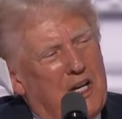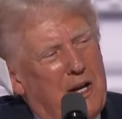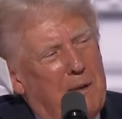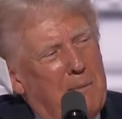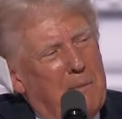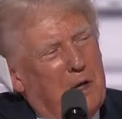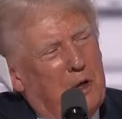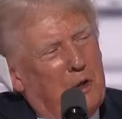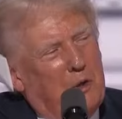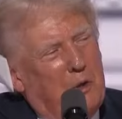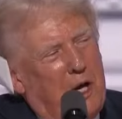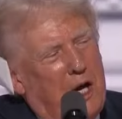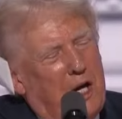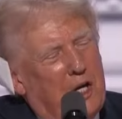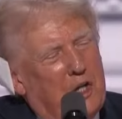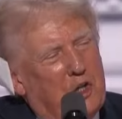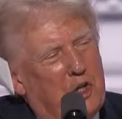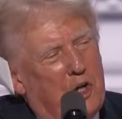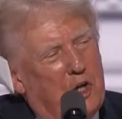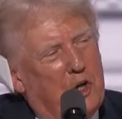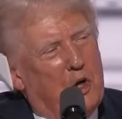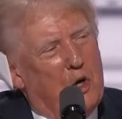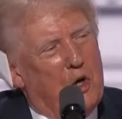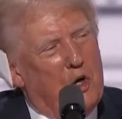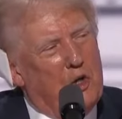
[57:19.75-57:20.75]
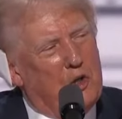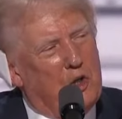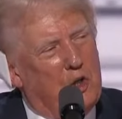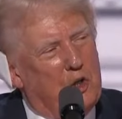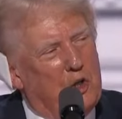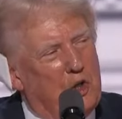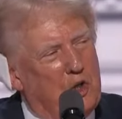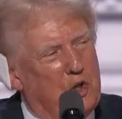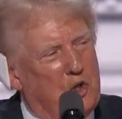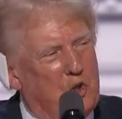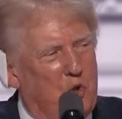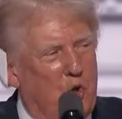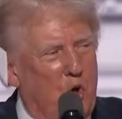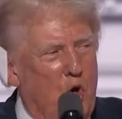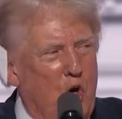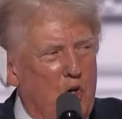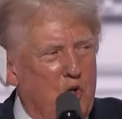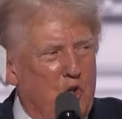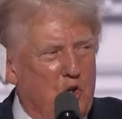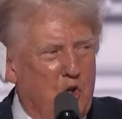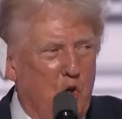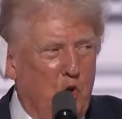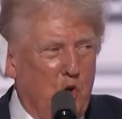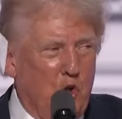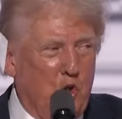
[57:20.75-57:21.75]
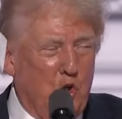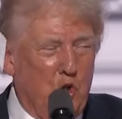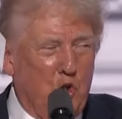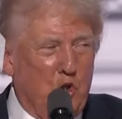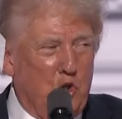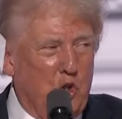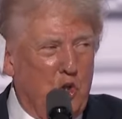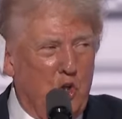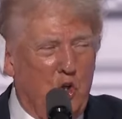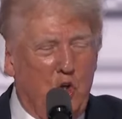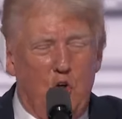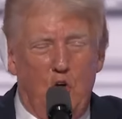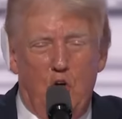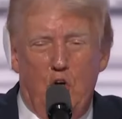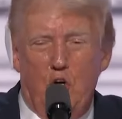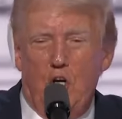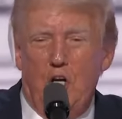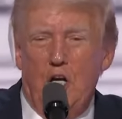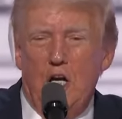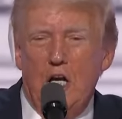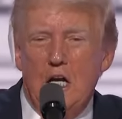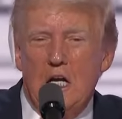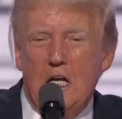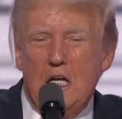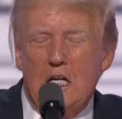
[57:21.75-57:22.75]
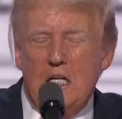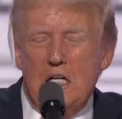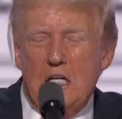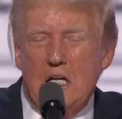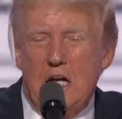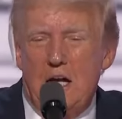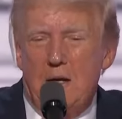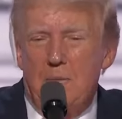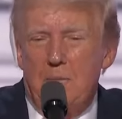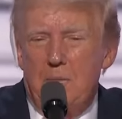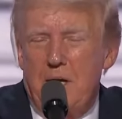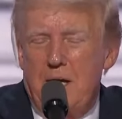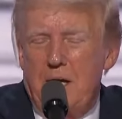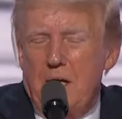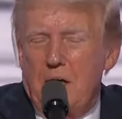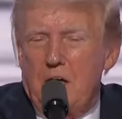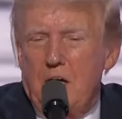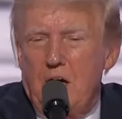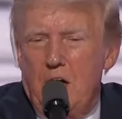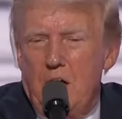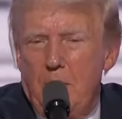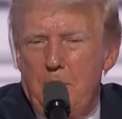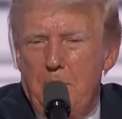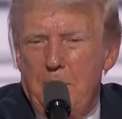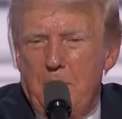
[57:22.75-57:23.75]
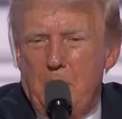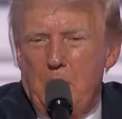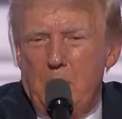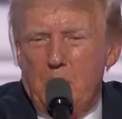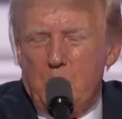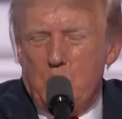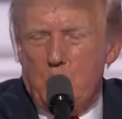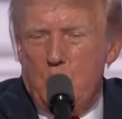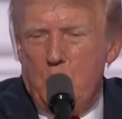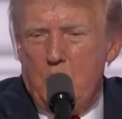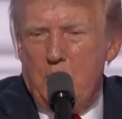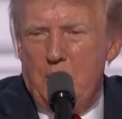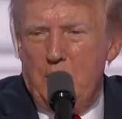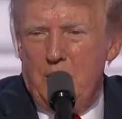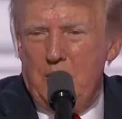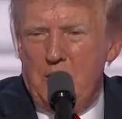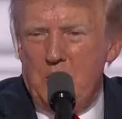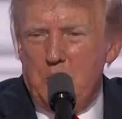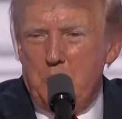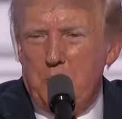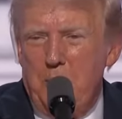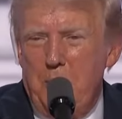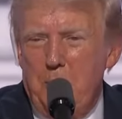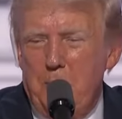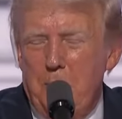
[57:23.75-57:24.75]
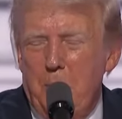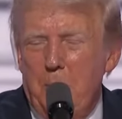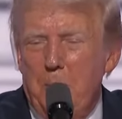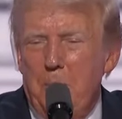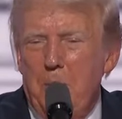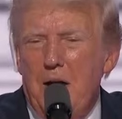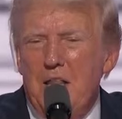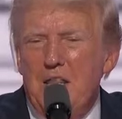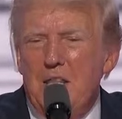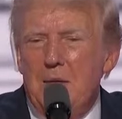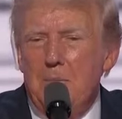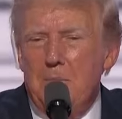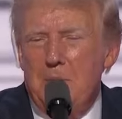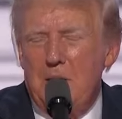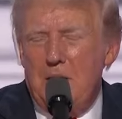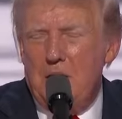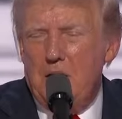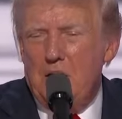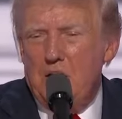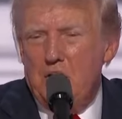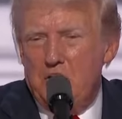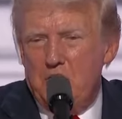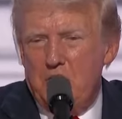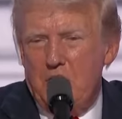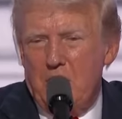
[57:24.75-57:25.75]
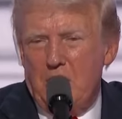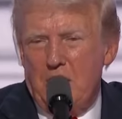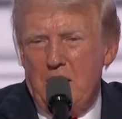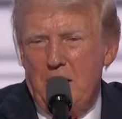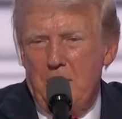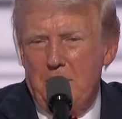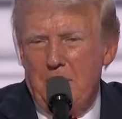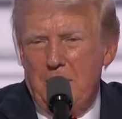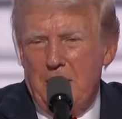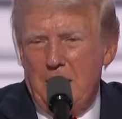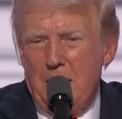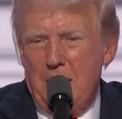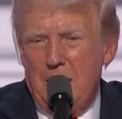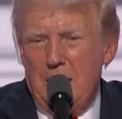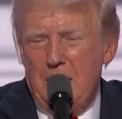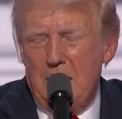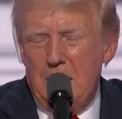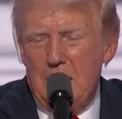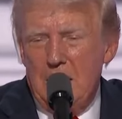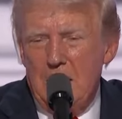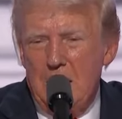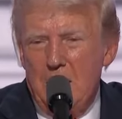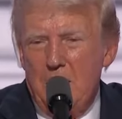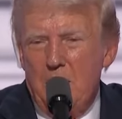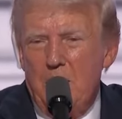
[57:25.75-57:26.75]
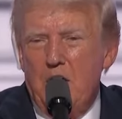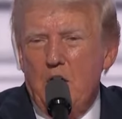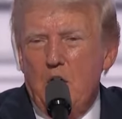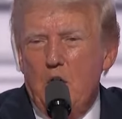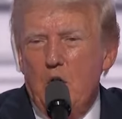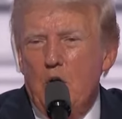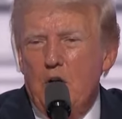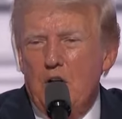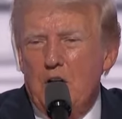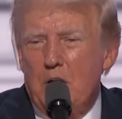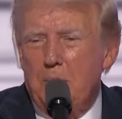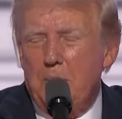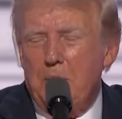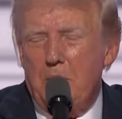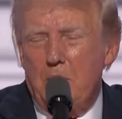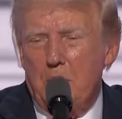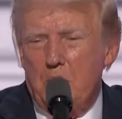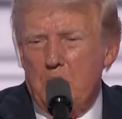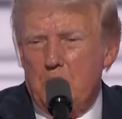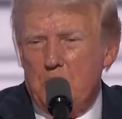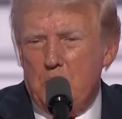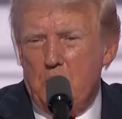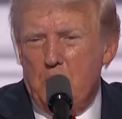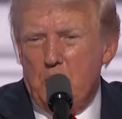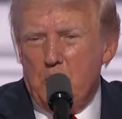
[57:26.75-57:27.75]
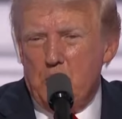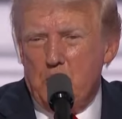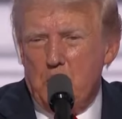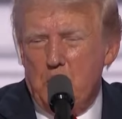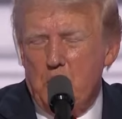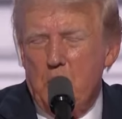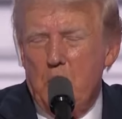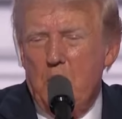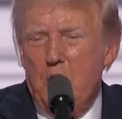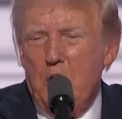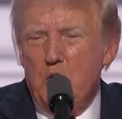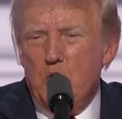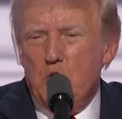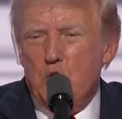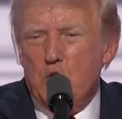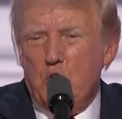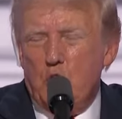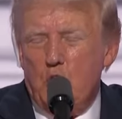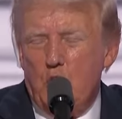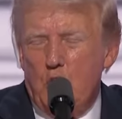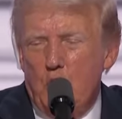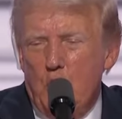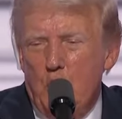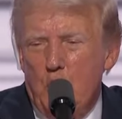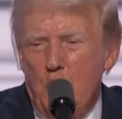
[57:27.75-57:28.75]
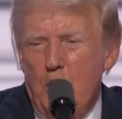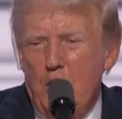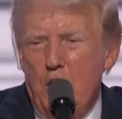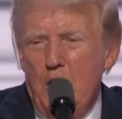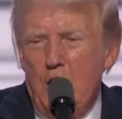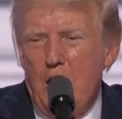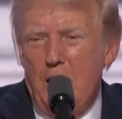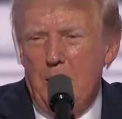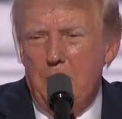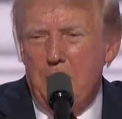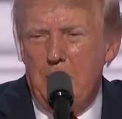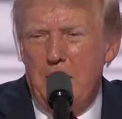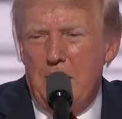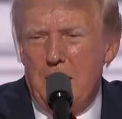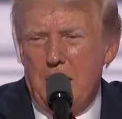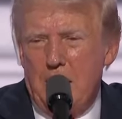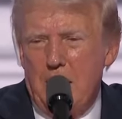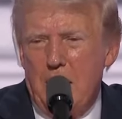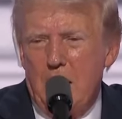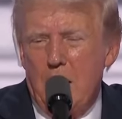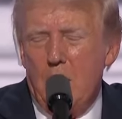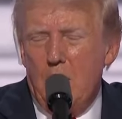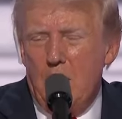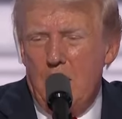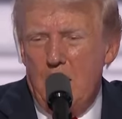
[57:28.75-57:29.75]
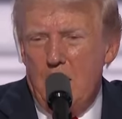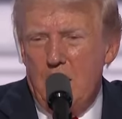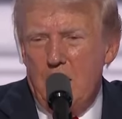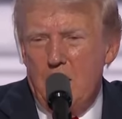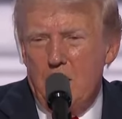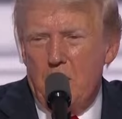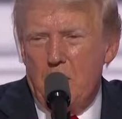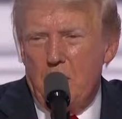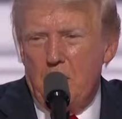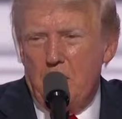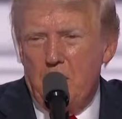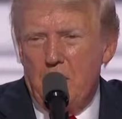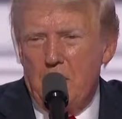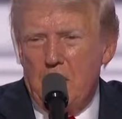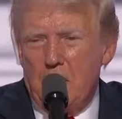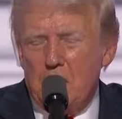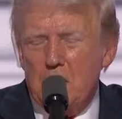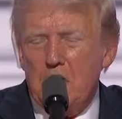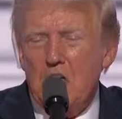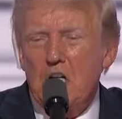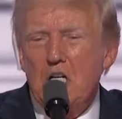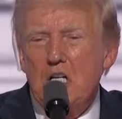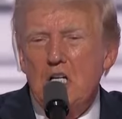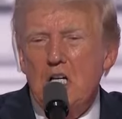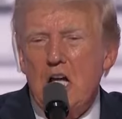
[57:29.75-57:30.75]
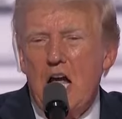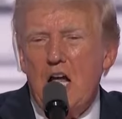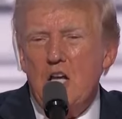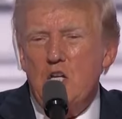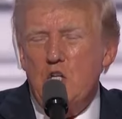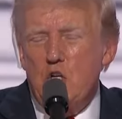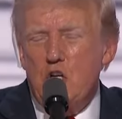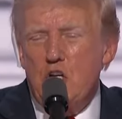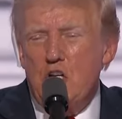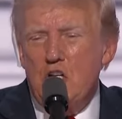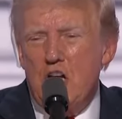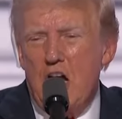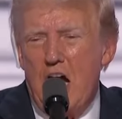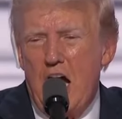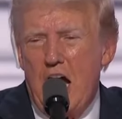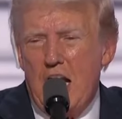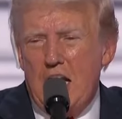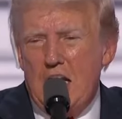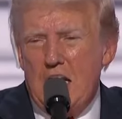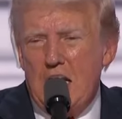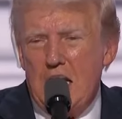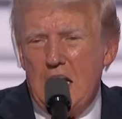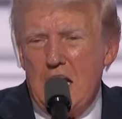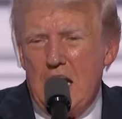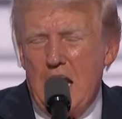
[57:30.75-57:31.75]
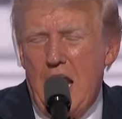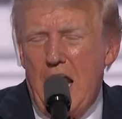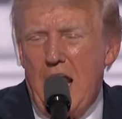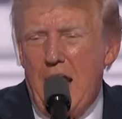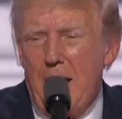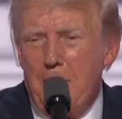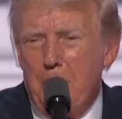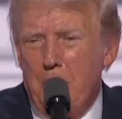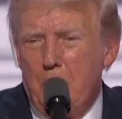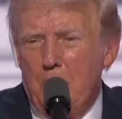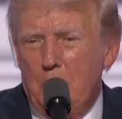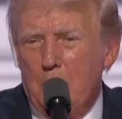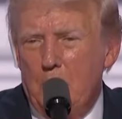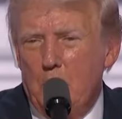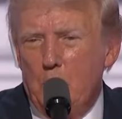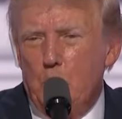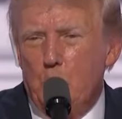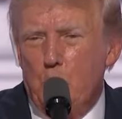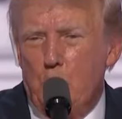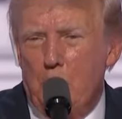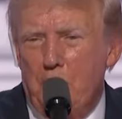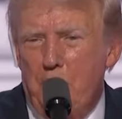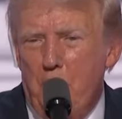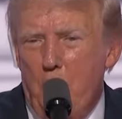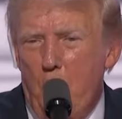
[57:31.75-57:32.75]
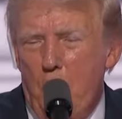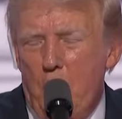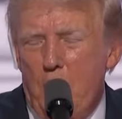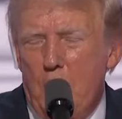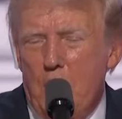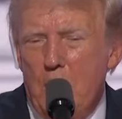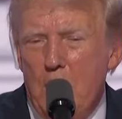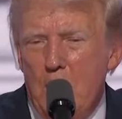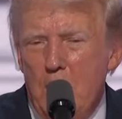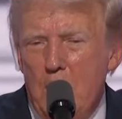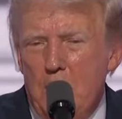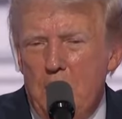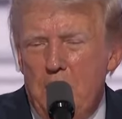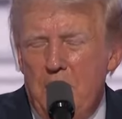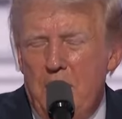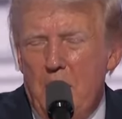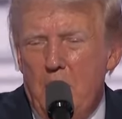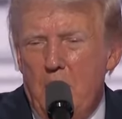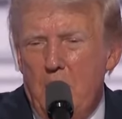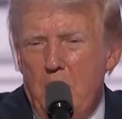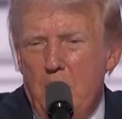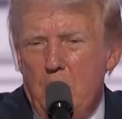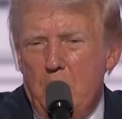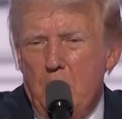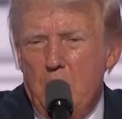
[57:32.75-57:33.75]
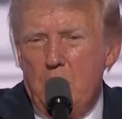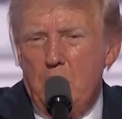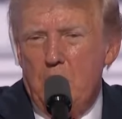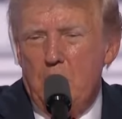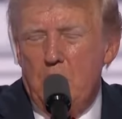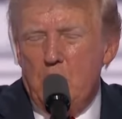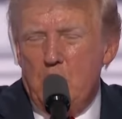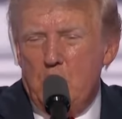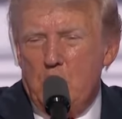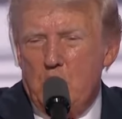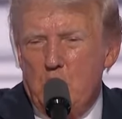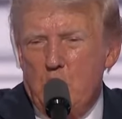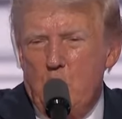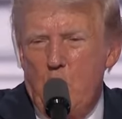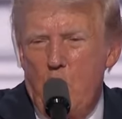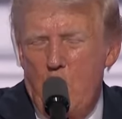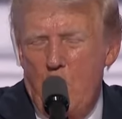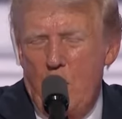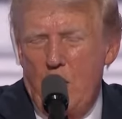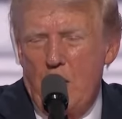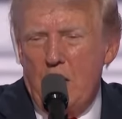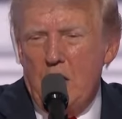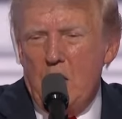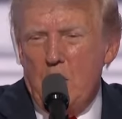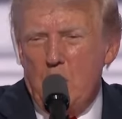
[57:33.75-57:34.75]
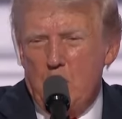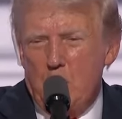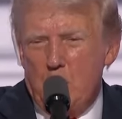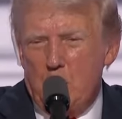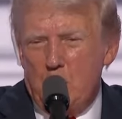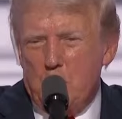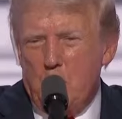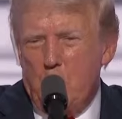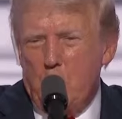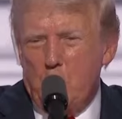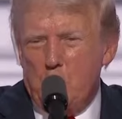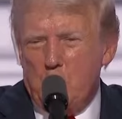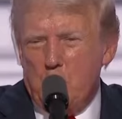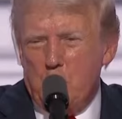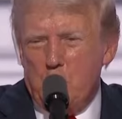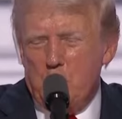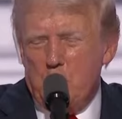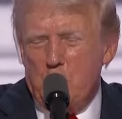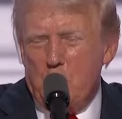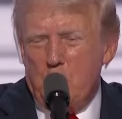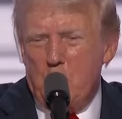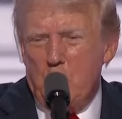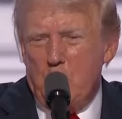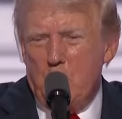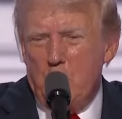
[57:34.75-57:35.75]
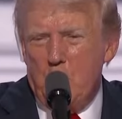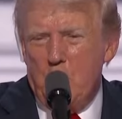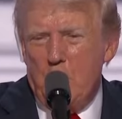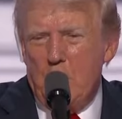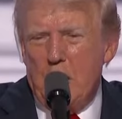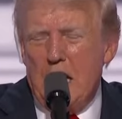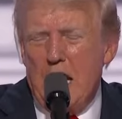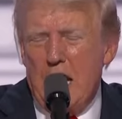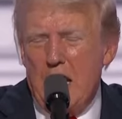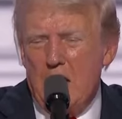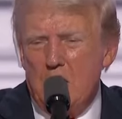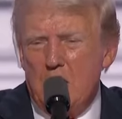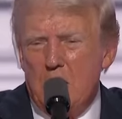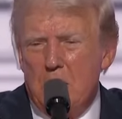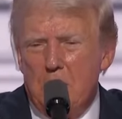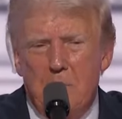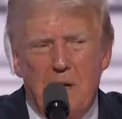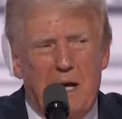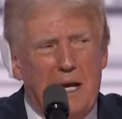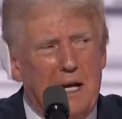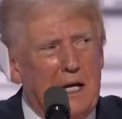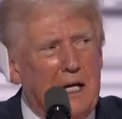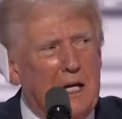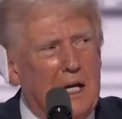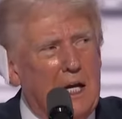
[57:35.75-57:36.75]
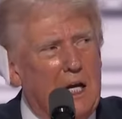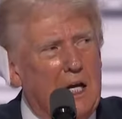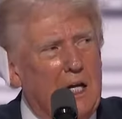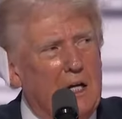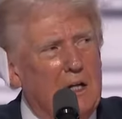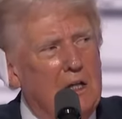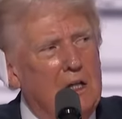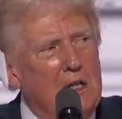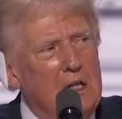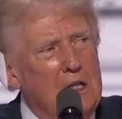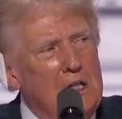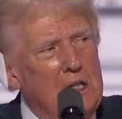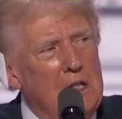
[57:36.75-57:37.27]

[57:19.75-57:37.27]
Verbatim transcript: Democrats are going to destroy Social Security and Medicare because all of these people, by the millions they're coming in, they're going to be on Social Security and Medicare and other things, and you're not able to afford it. They are destroying your Social Security and your Medicare.